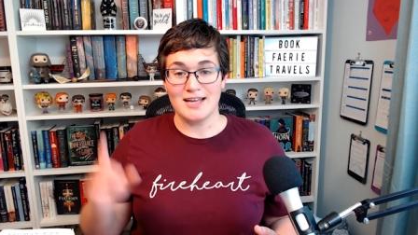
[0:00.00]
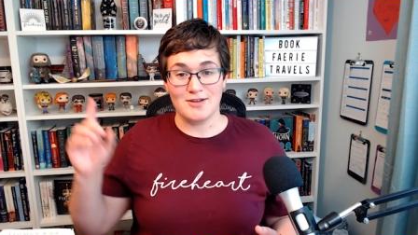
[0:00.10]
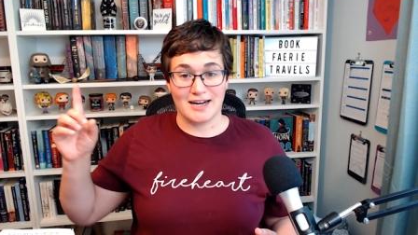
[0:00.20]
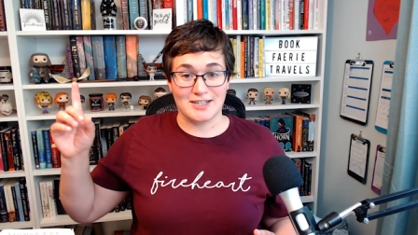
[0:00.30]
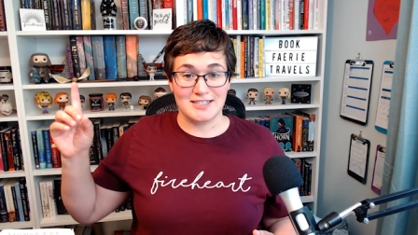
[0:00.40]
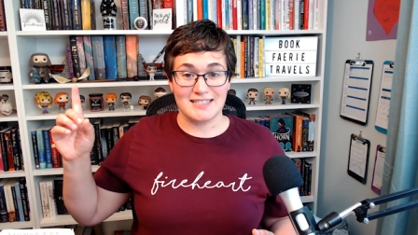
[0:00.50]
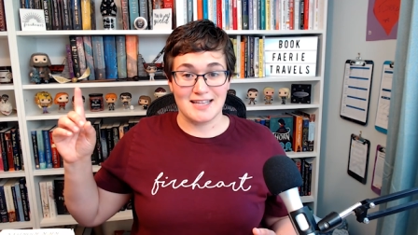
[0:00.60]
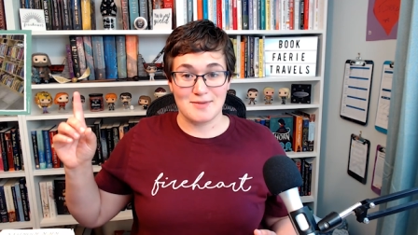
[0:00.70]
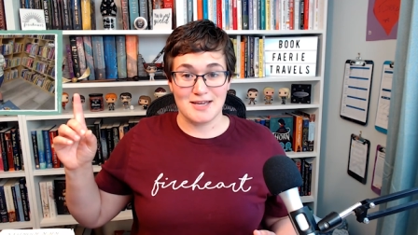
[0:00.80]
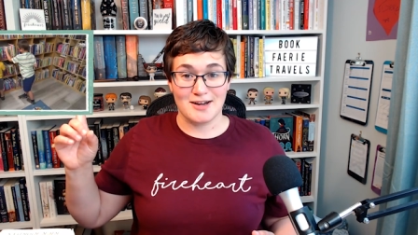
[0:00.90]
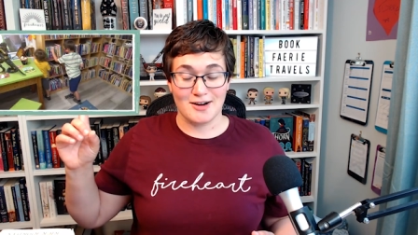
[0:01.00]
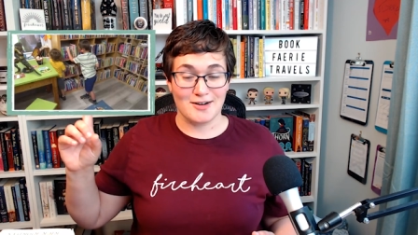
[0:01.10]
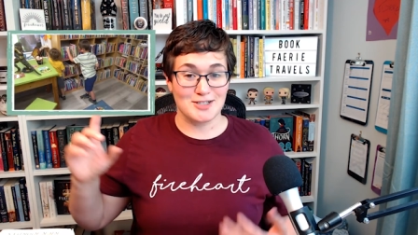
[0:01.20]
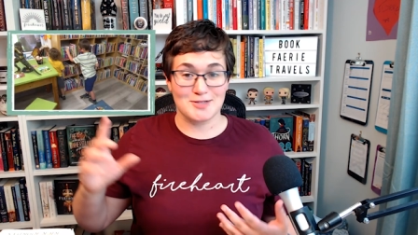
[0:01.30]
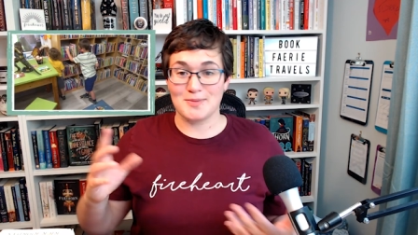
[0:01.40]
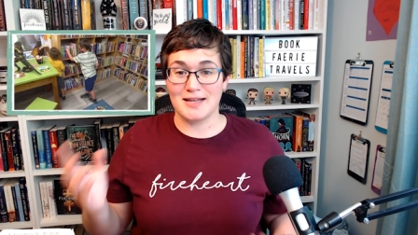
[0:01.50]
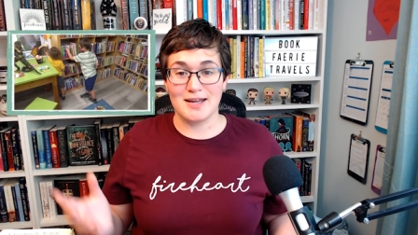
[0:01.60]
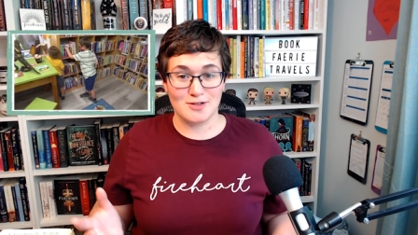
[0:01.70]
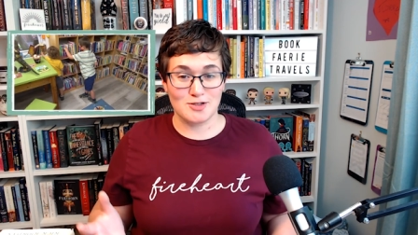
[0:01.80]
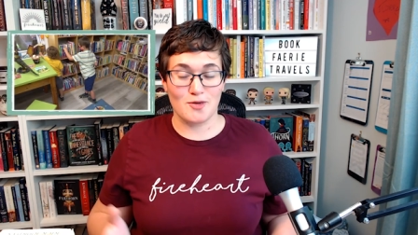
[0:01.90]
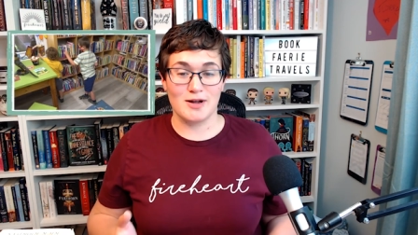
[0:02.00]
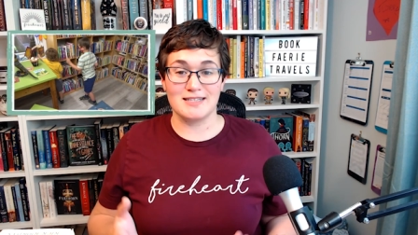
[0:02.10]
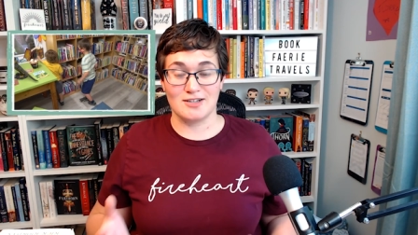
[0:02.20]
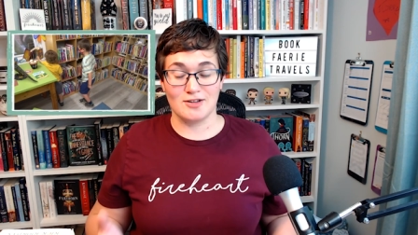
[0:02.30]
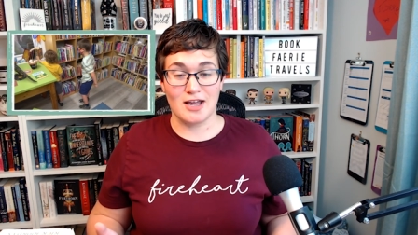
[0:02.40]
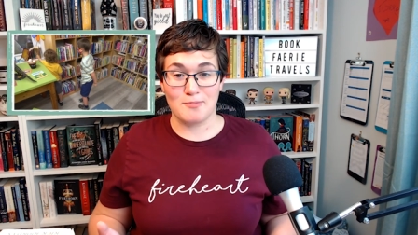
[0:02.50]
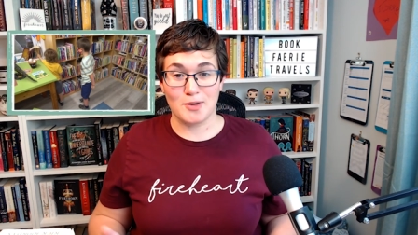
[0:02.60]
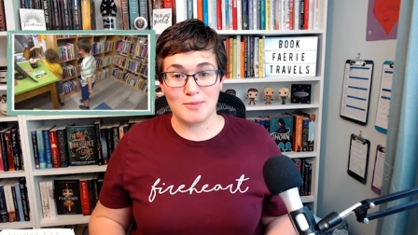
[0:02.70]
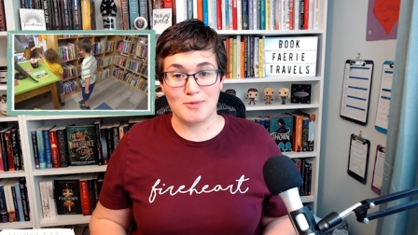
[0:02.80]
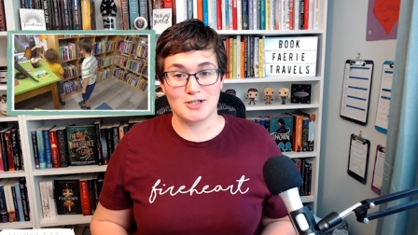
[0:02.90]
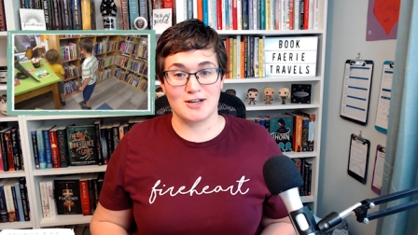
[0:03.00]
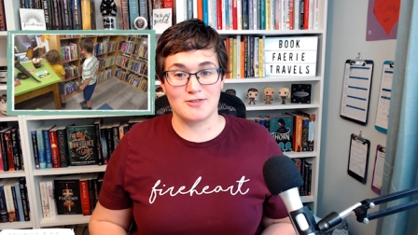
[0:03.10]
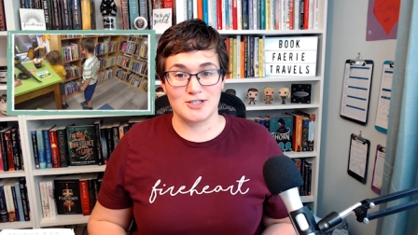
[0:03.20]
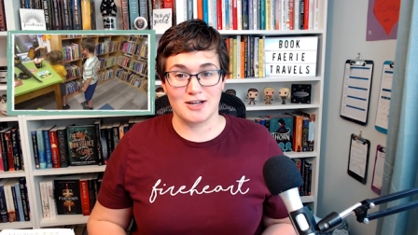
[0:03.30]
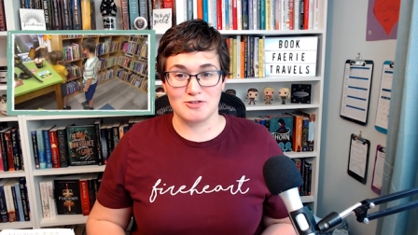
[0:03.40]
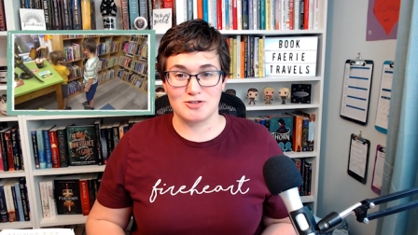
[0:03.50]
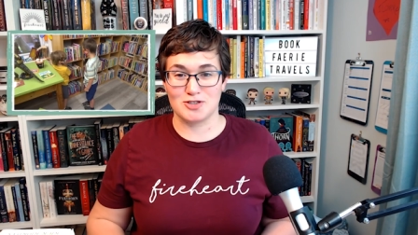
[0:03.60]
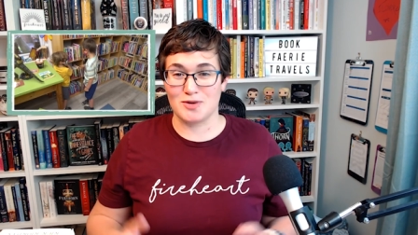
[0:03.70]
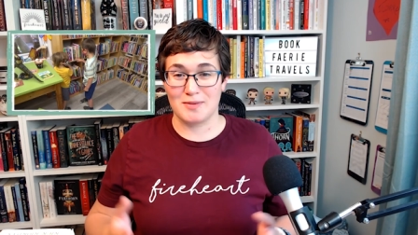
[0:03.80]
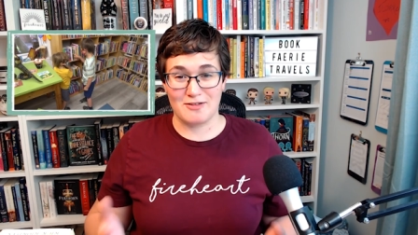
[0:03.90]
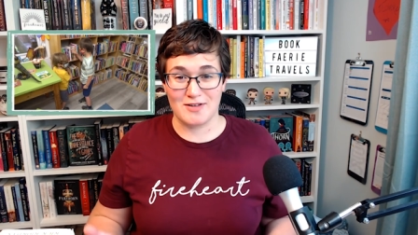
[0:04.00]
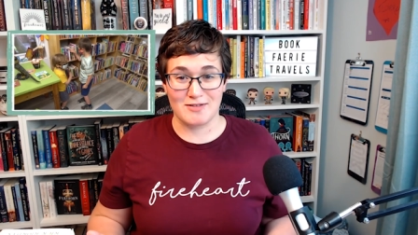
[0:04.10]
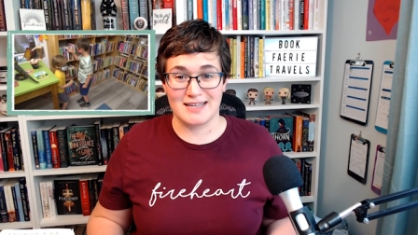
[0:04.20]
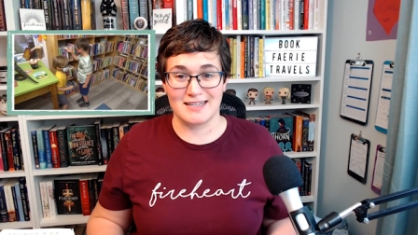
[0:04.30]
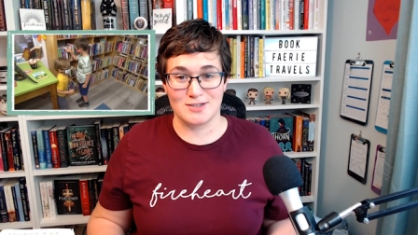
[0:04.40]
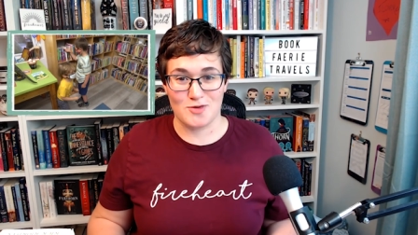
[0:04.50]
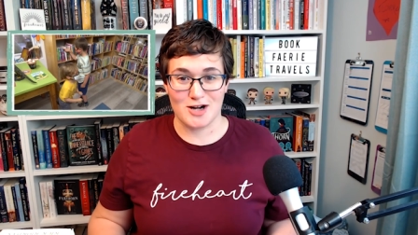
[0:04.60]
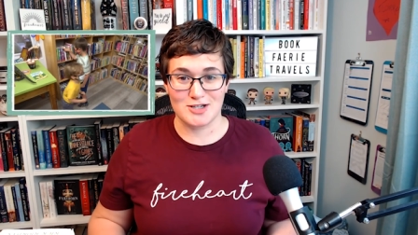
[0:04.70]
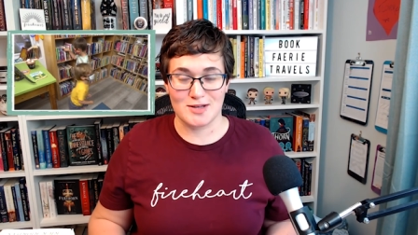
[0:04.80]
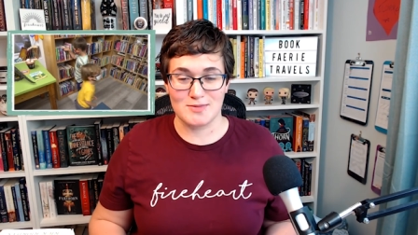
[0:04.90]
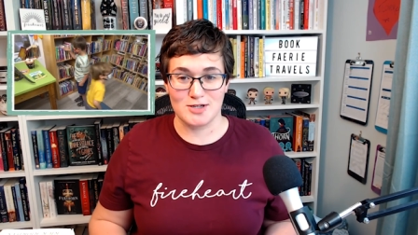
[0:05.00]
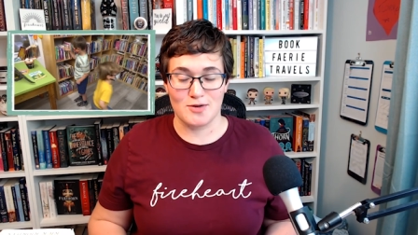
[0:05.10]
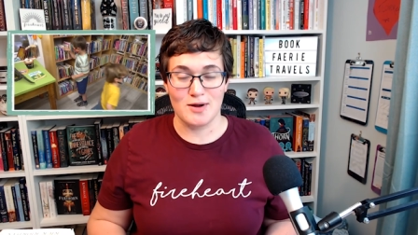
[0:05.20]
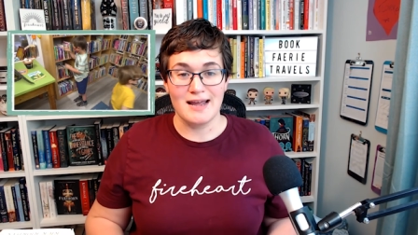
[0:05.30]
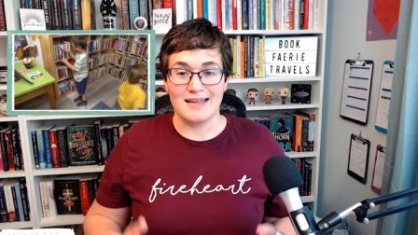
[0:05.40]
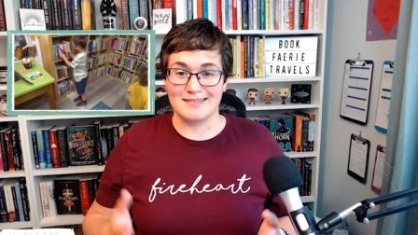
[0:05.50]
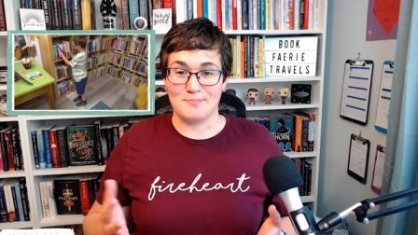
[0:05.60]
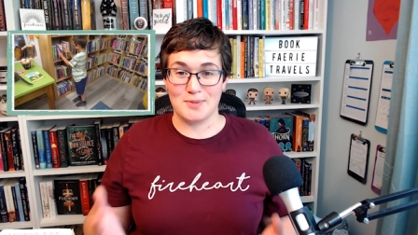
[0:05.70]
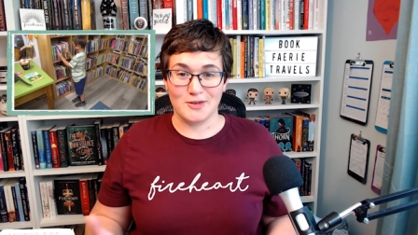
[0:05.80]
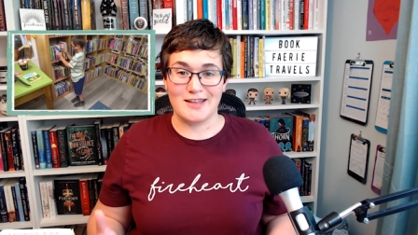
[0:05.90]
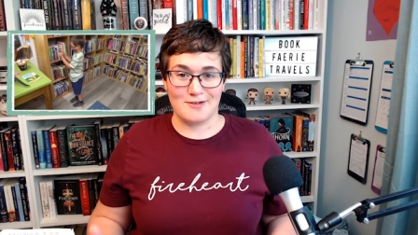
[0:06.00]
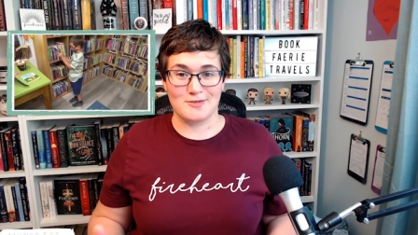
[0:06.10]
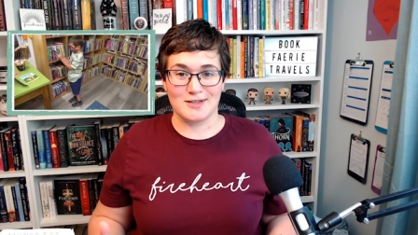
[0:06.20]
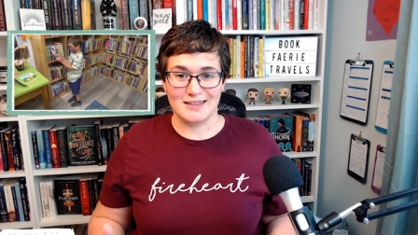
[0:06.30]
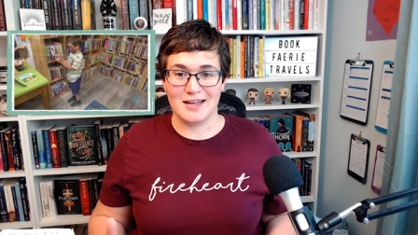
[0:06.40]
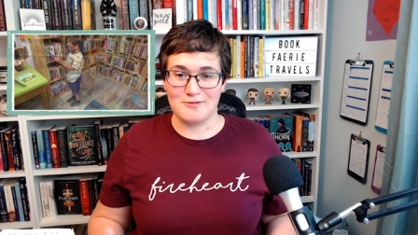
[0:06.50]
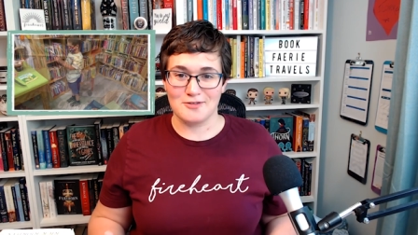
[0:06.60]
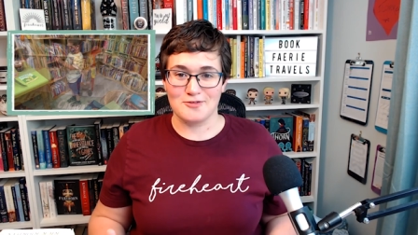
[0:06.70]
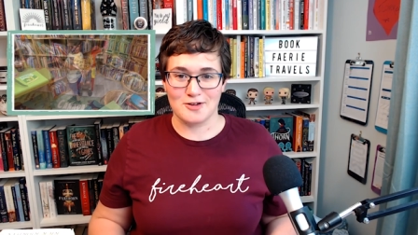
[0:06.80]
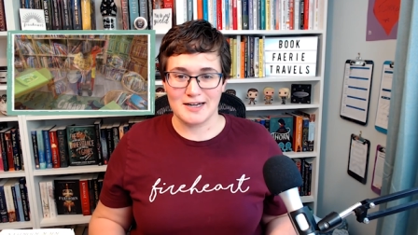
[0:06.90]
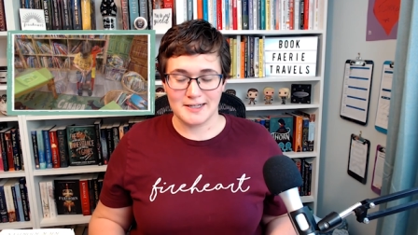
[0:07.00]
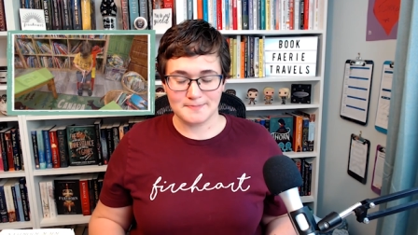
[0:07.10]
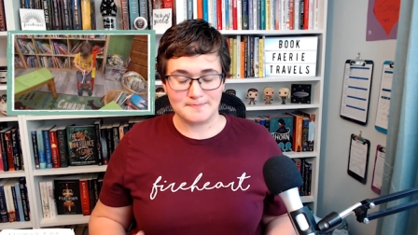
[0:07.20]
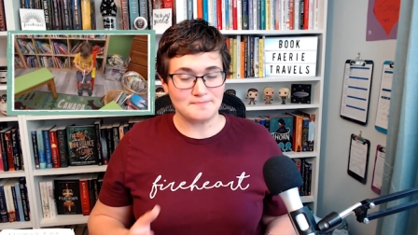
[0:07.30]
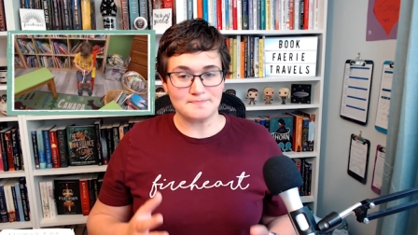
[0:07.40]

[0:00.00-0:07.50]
You can actually see them here just playing with toys and pulling books off the shelves, which is one of my favorite things to watch them do, is build that real love of reading